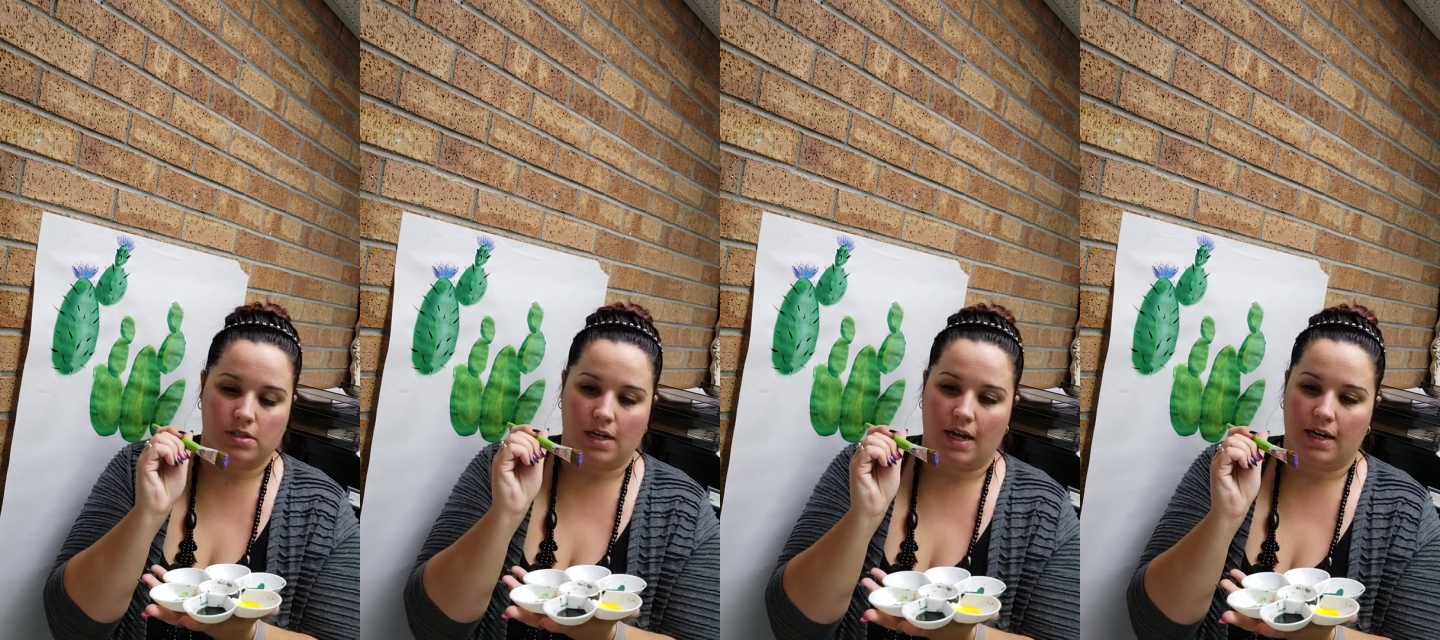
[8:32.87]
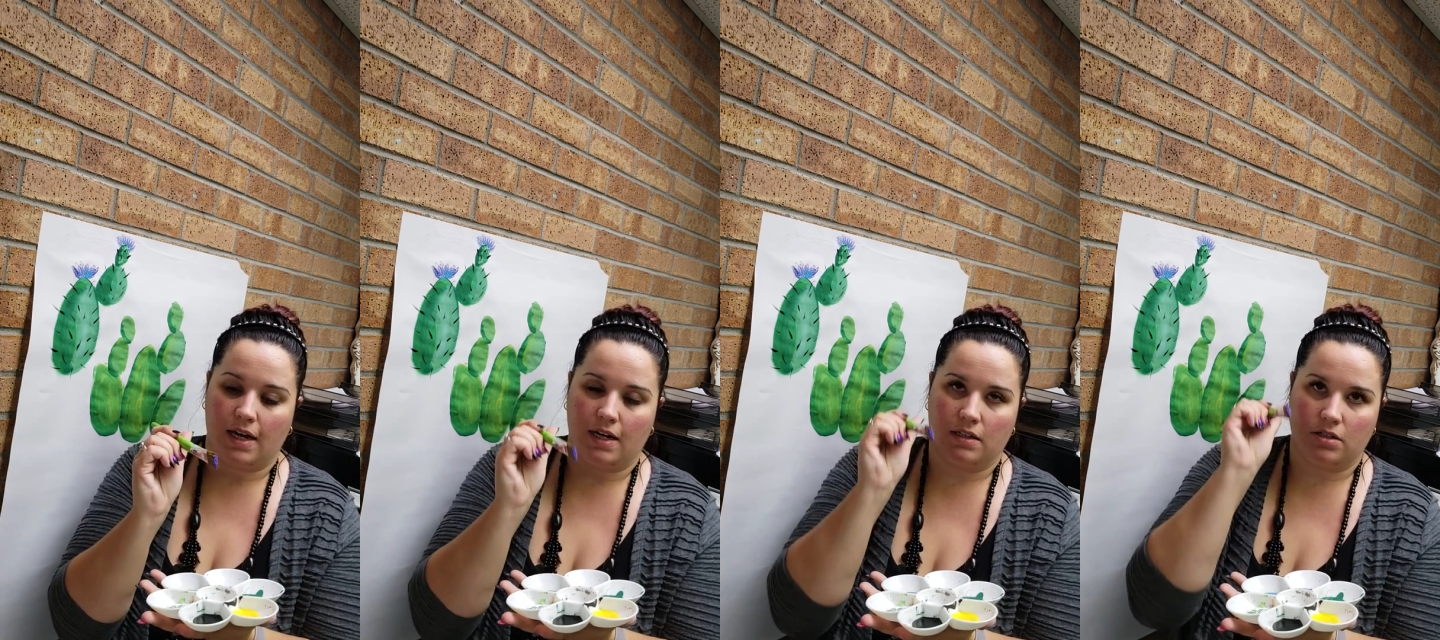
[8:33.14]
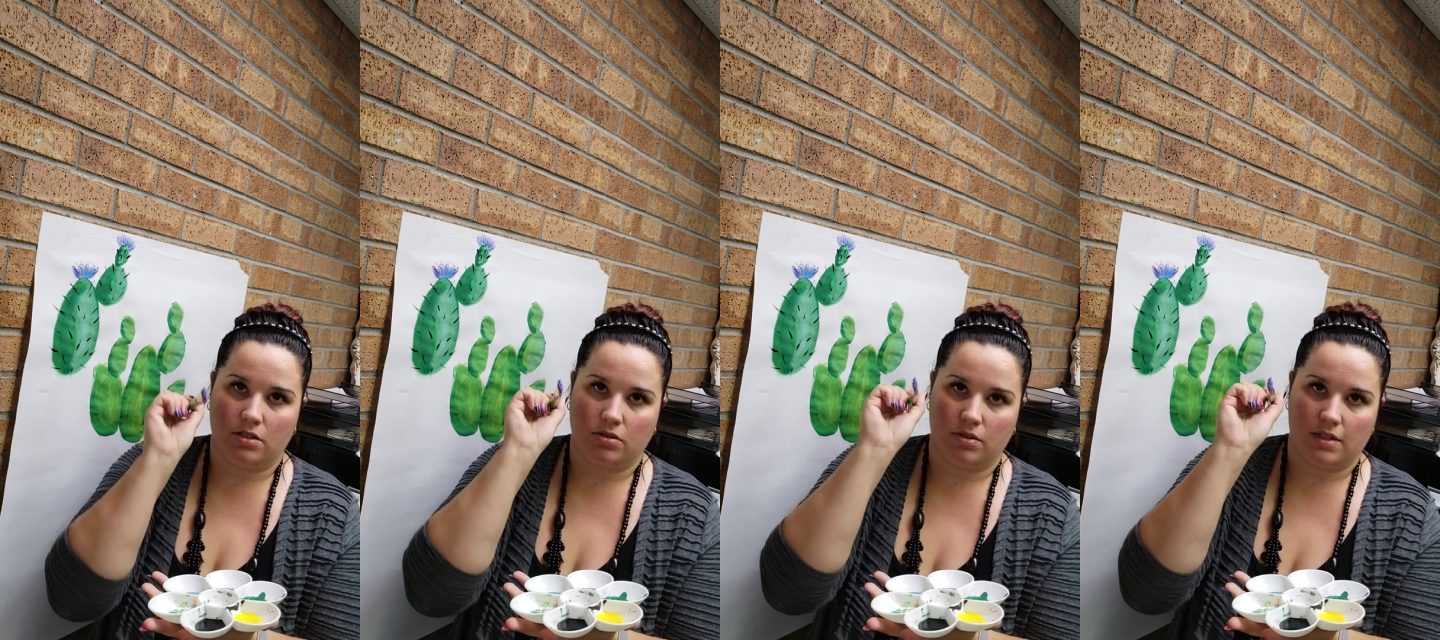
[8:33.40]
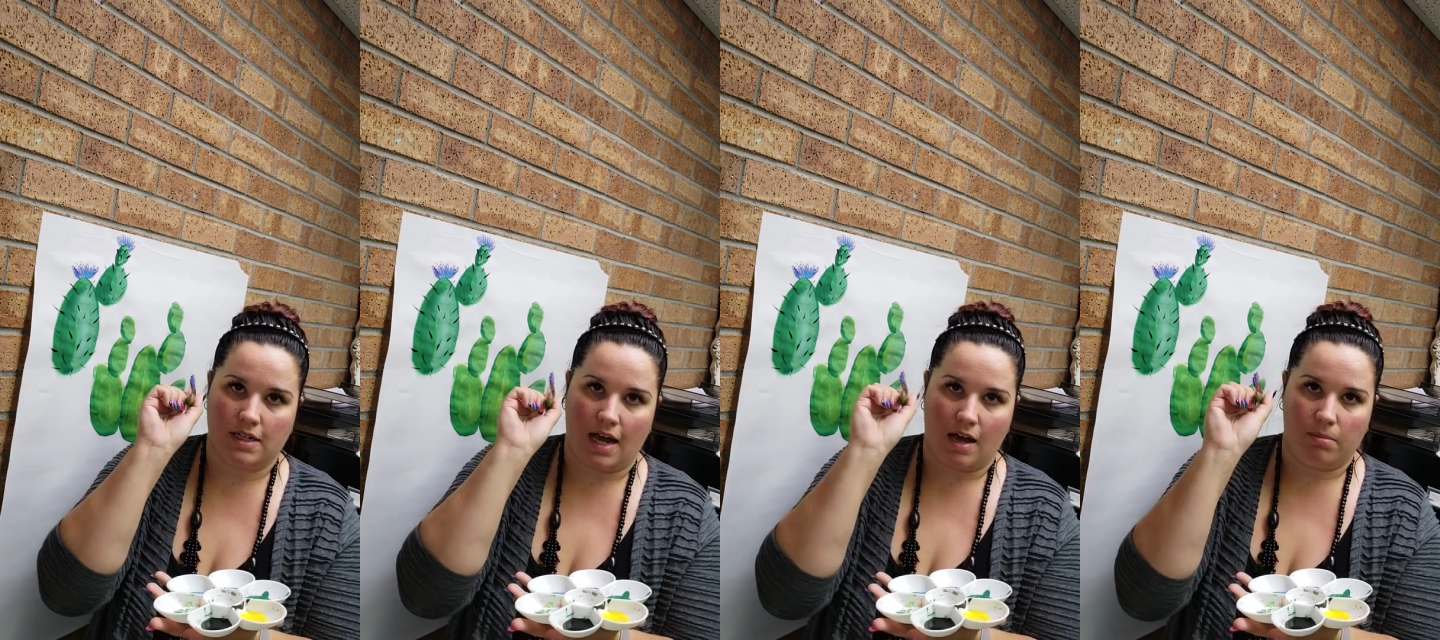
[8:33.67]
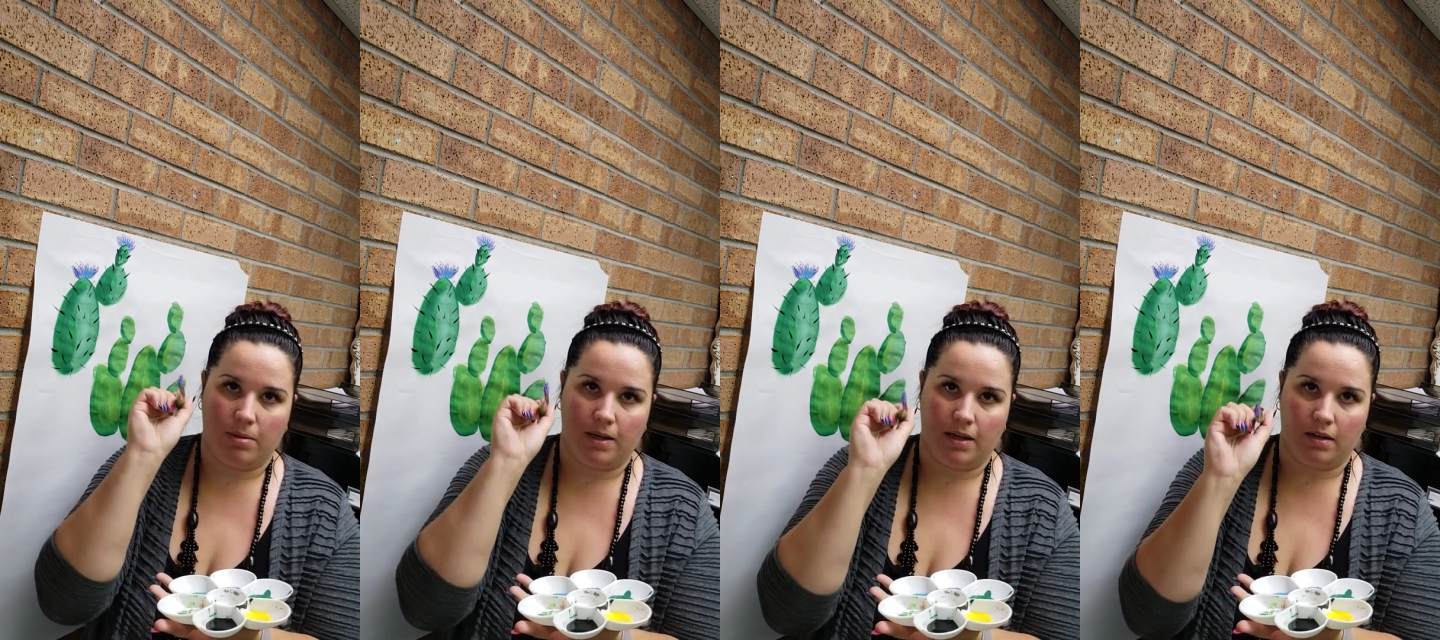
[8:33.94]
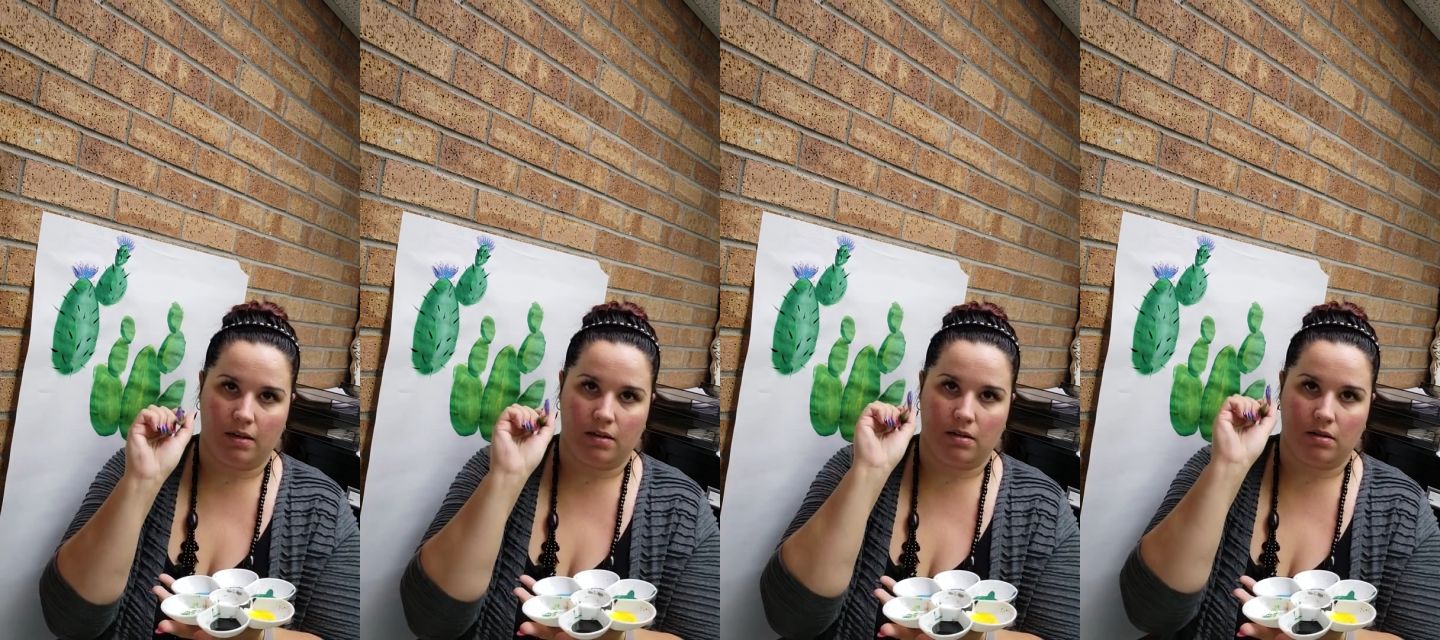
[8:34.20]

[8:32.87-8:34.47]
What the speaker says: I kind of do a dabbing,